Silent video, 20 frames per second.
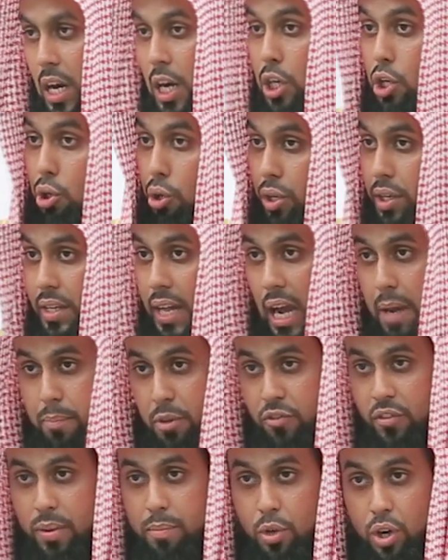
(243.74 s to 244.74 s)
a good type
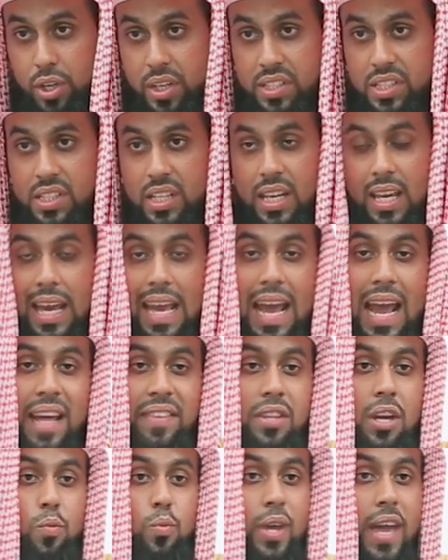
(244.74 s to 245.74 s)
of a modesty,
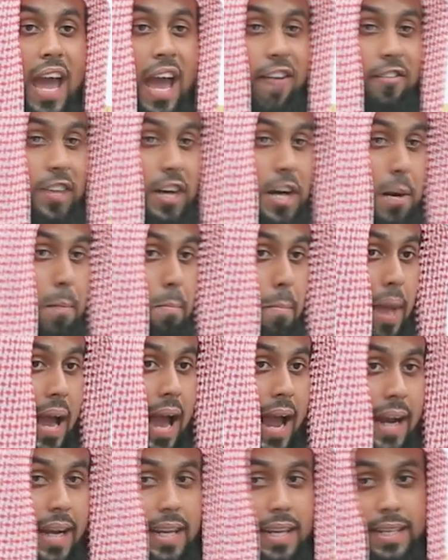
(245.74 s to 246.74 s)
and then we have a
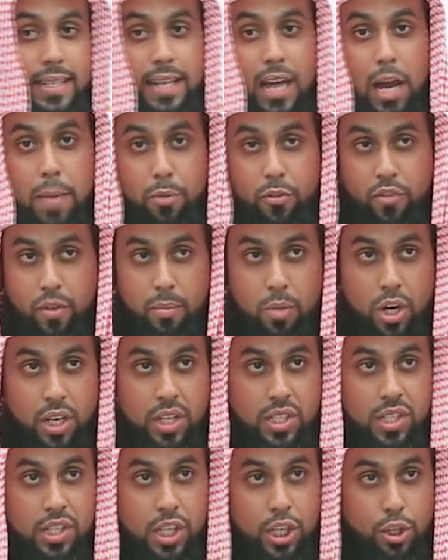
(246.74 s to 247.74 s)
bad type of a
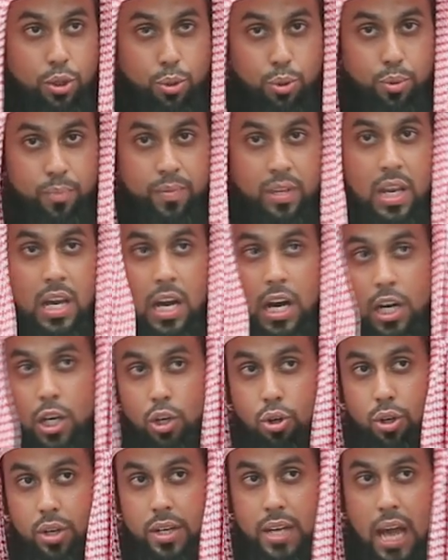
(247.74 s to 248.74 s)
modesty too. A
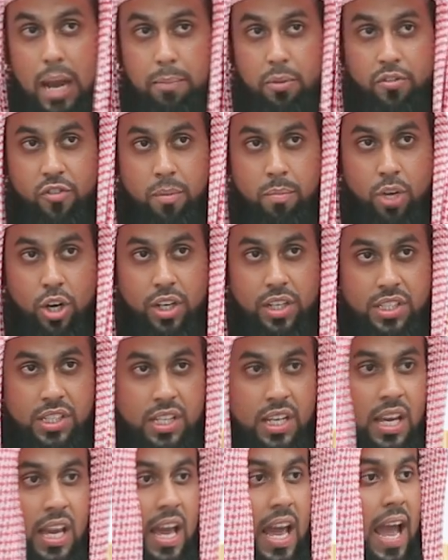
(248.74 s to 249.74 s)
good type of a
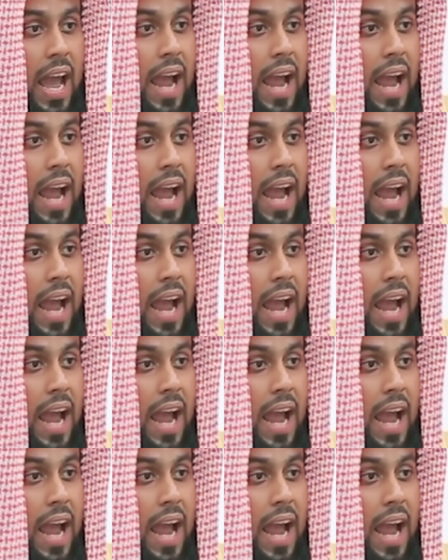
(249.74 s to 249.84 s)
modesty